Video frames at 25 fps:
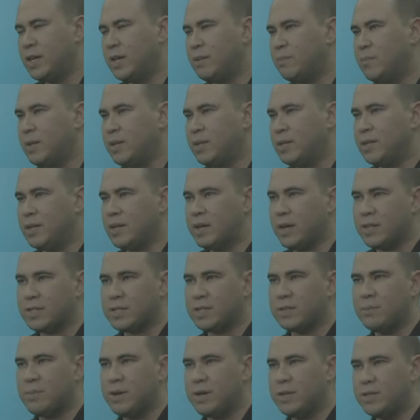can be
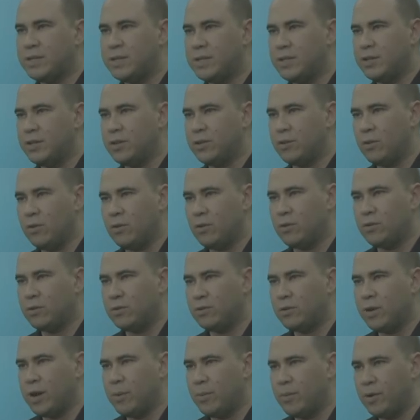customized to your
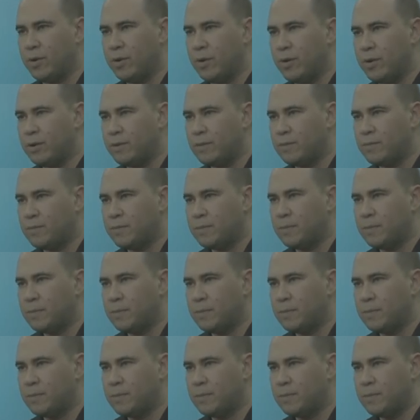local neighborhood.